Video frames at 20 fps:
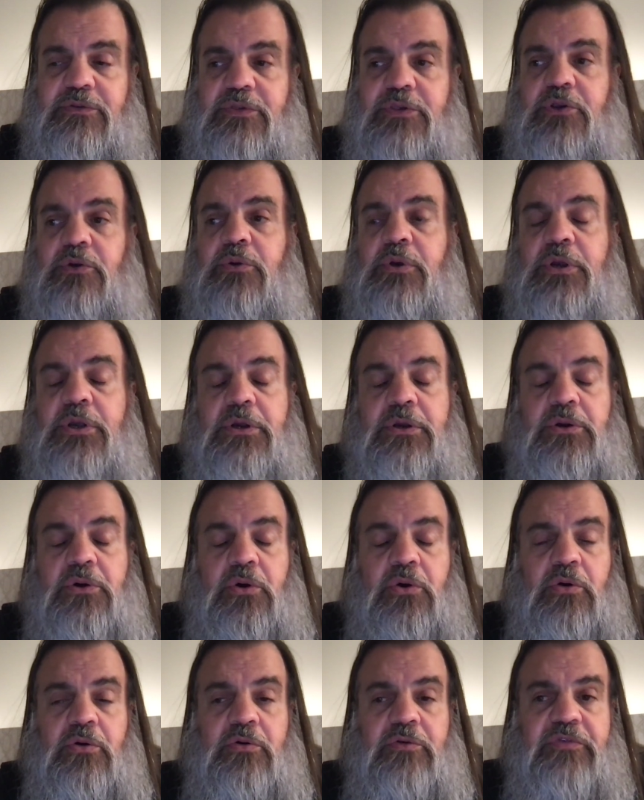So
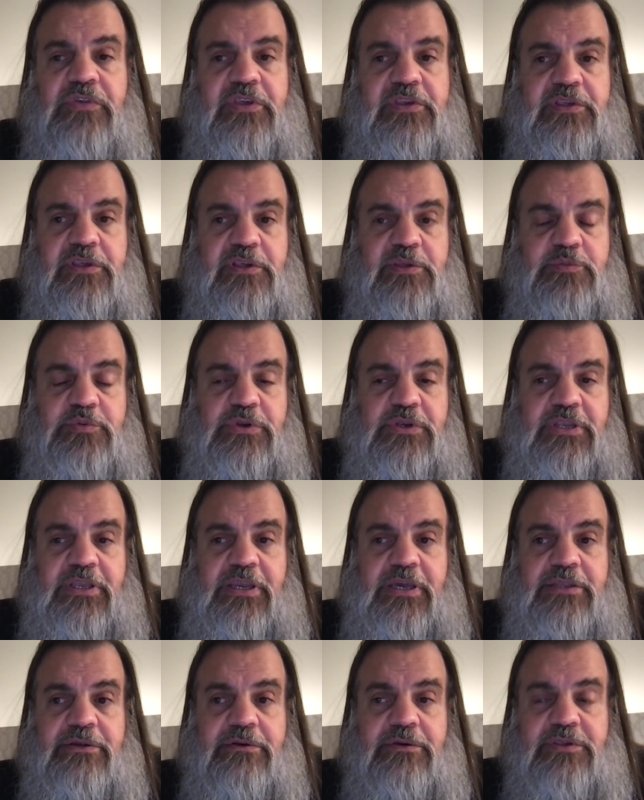all these things put
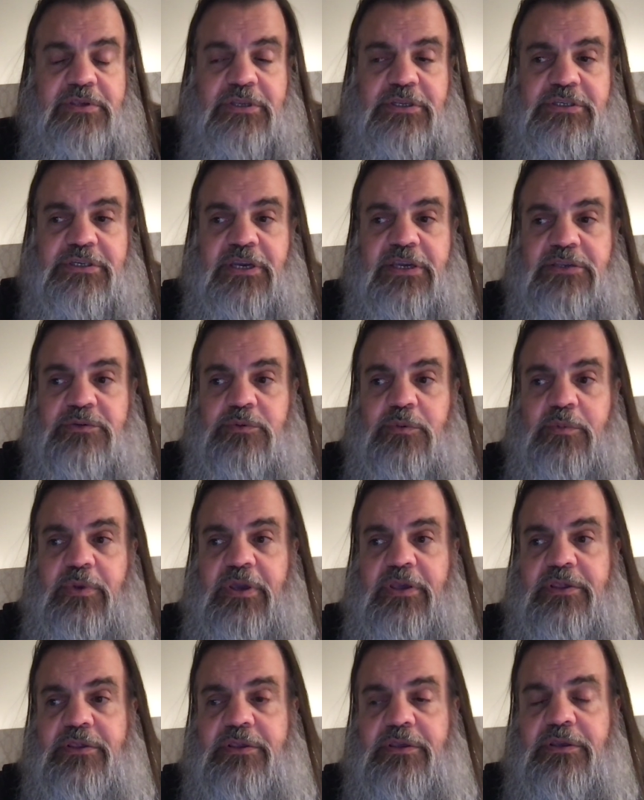together suggest we
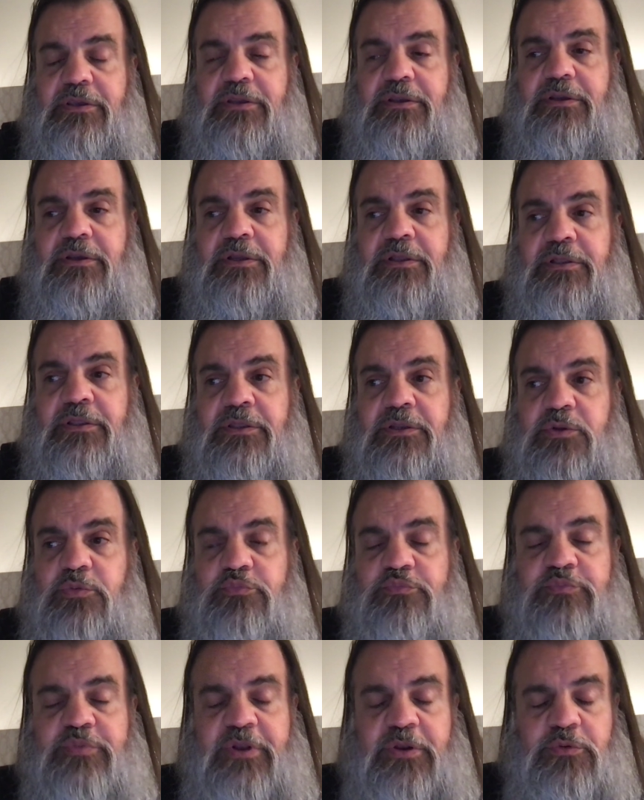may see a little
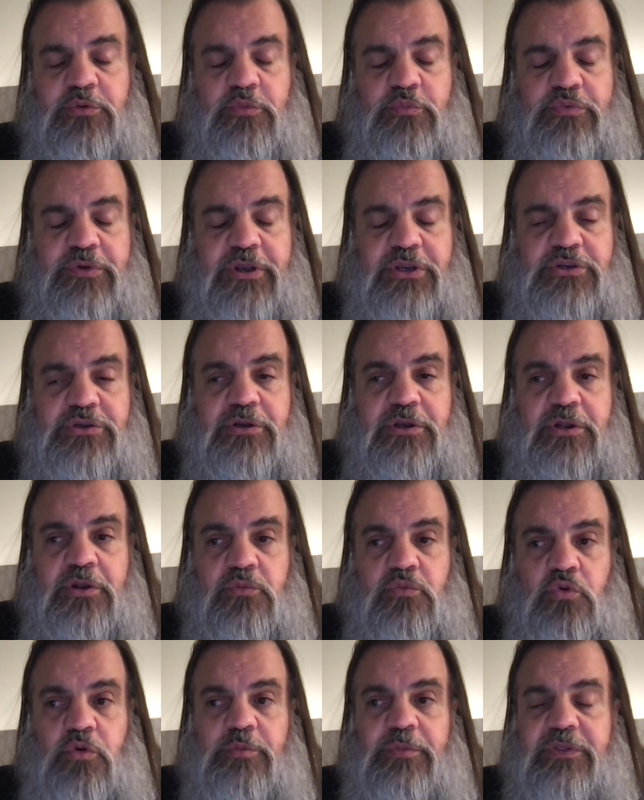downward pressure on
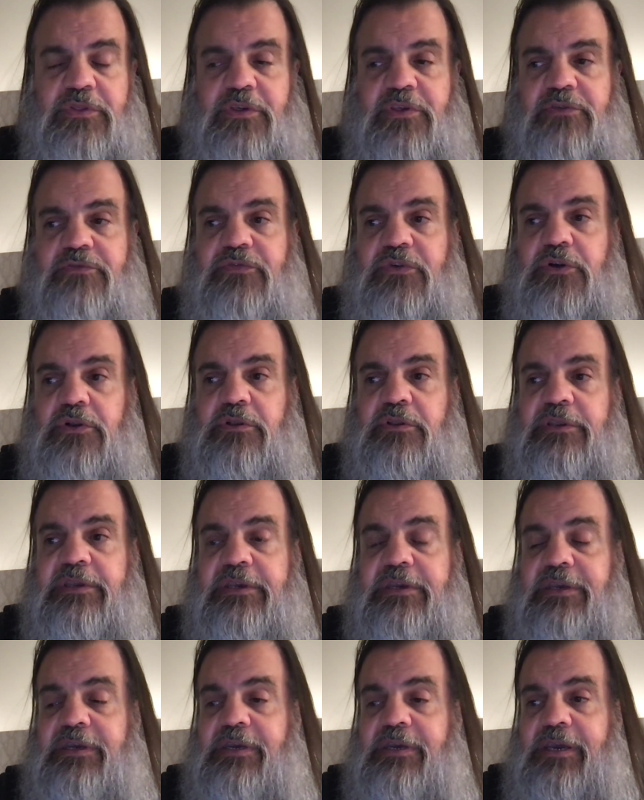enrollment this fall,
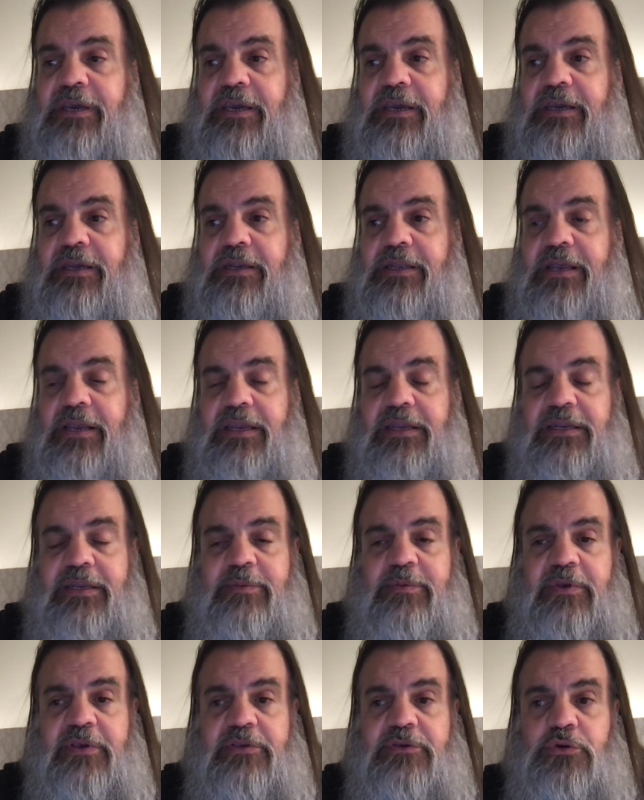and
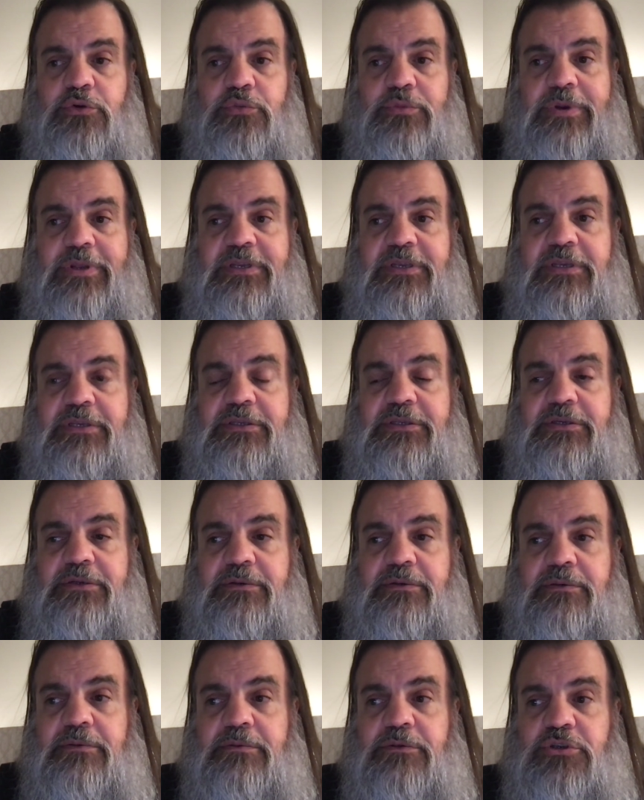academics are ready
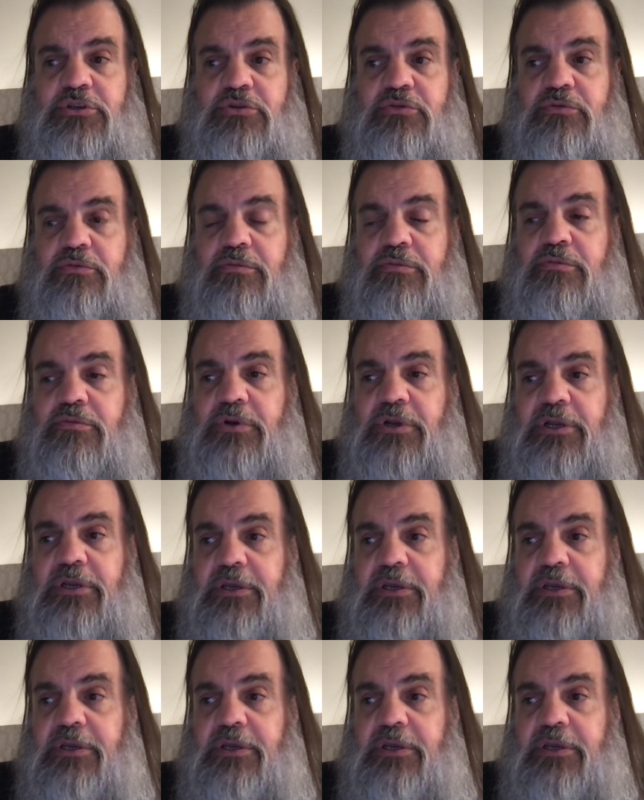to do